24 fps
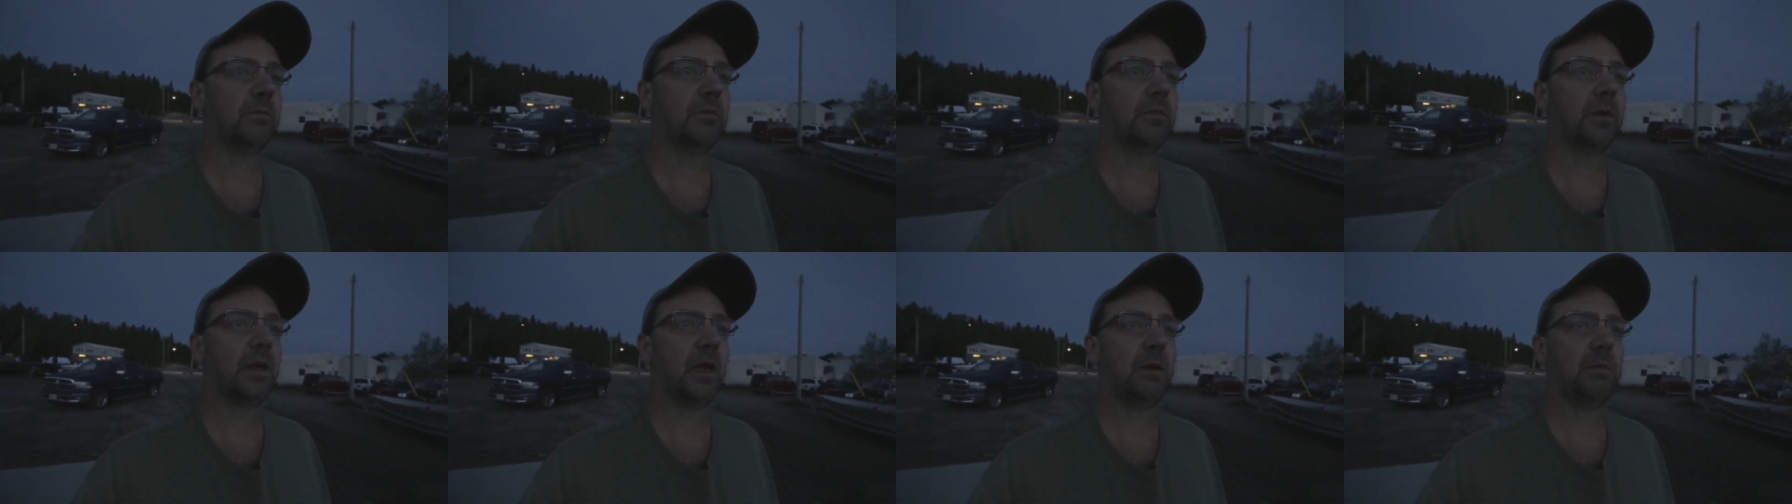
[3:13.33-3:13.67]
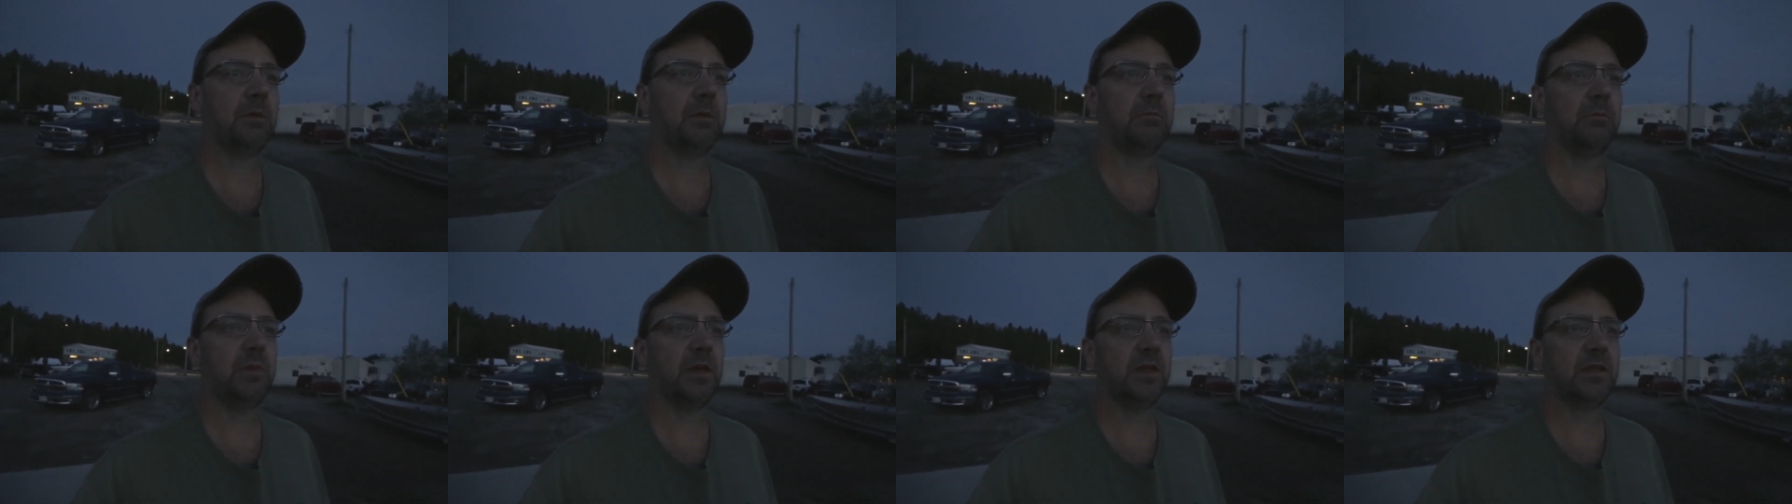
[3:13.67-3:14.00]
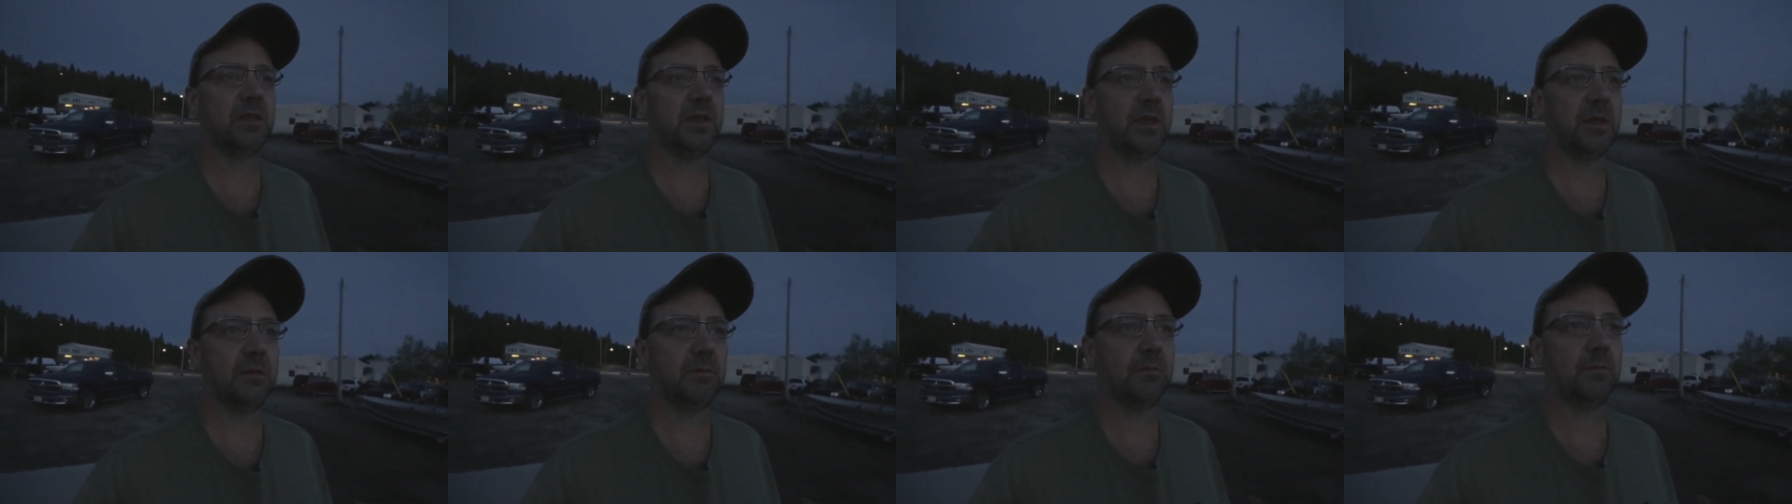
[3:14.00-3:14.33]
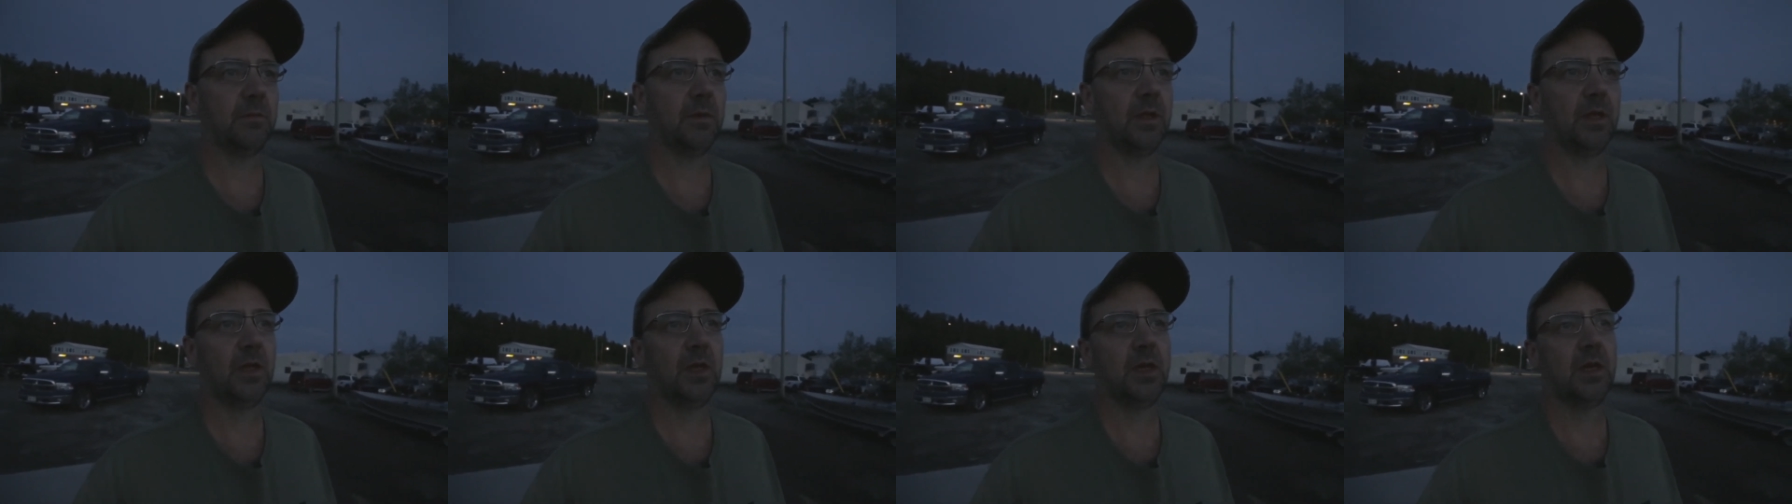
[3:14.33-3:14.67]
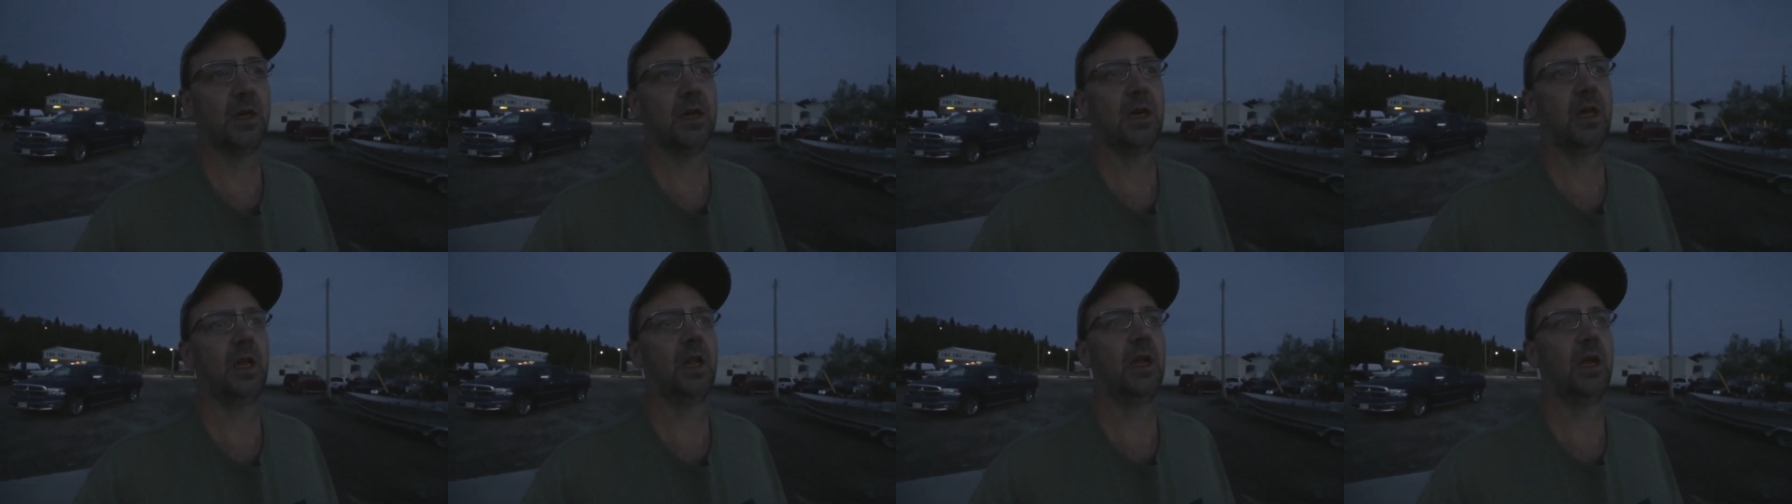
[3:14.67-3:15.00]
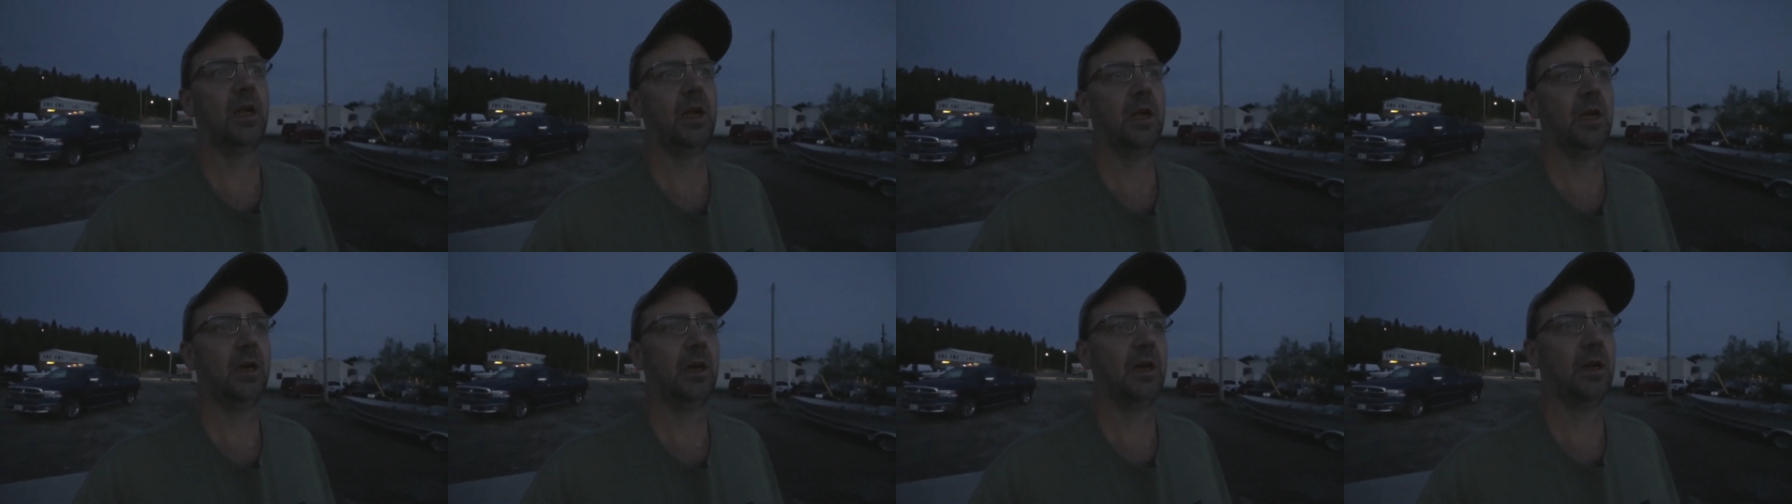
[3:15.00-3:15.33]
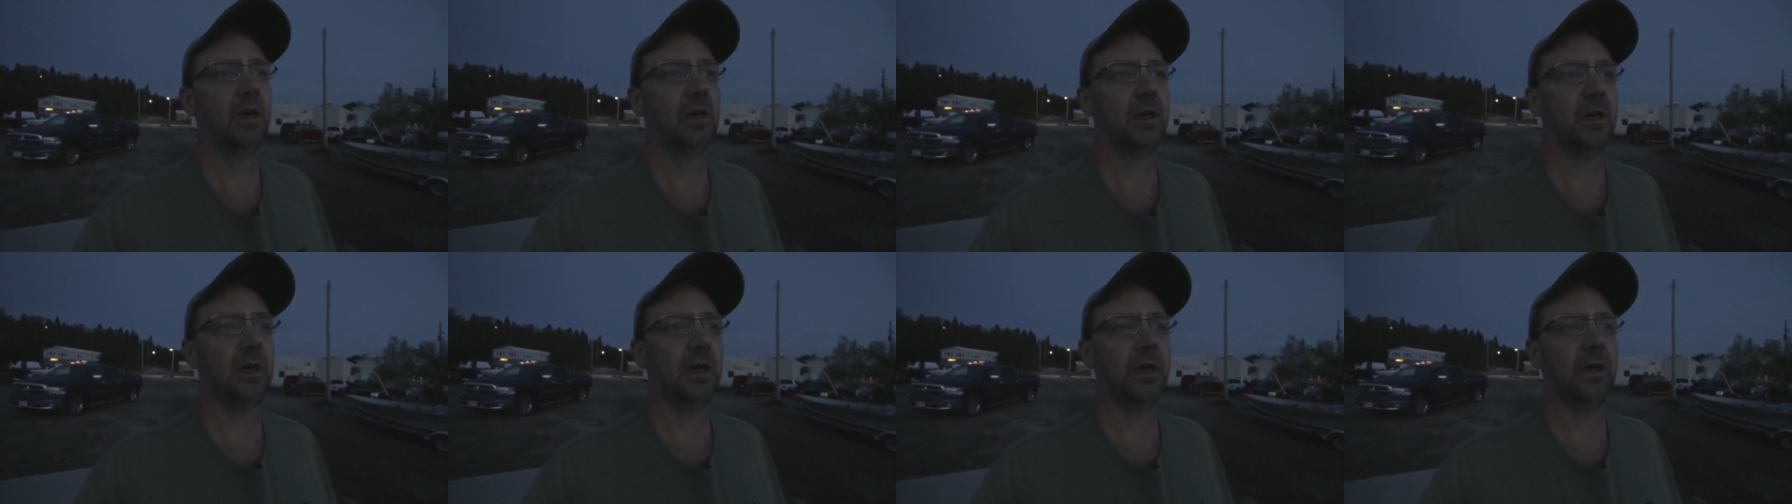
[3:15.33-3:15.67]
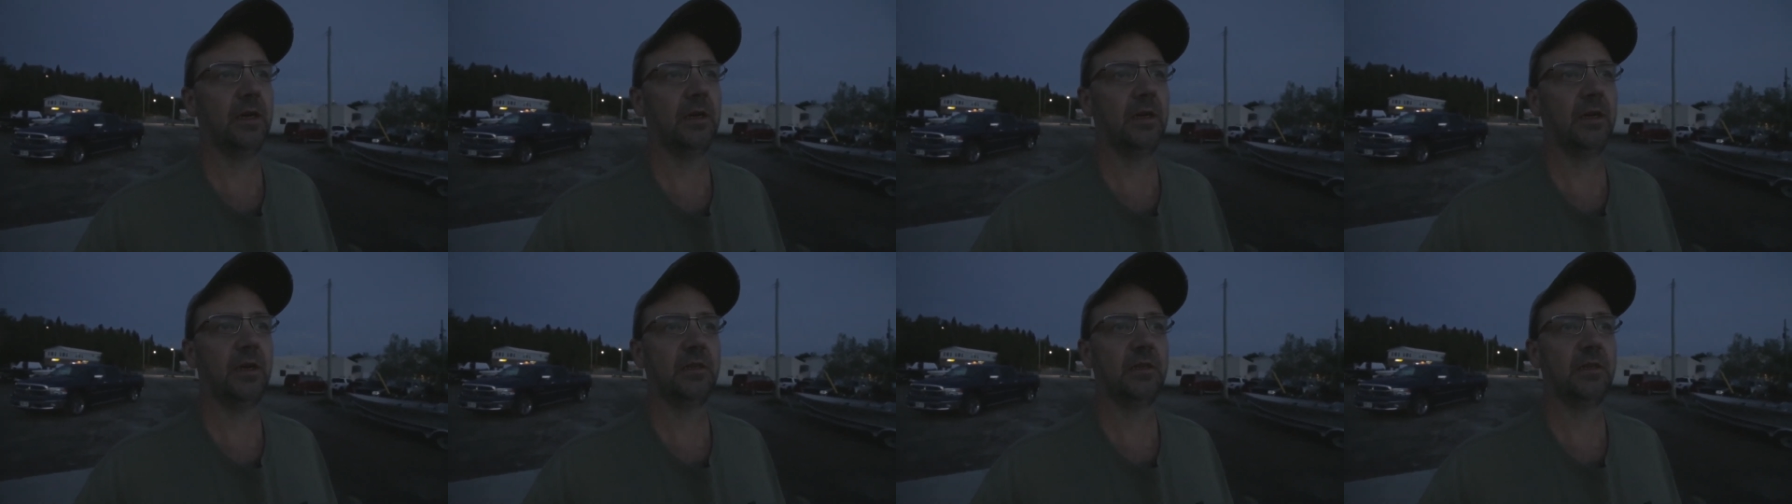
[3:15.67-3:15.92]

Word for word: but I've been busy. I,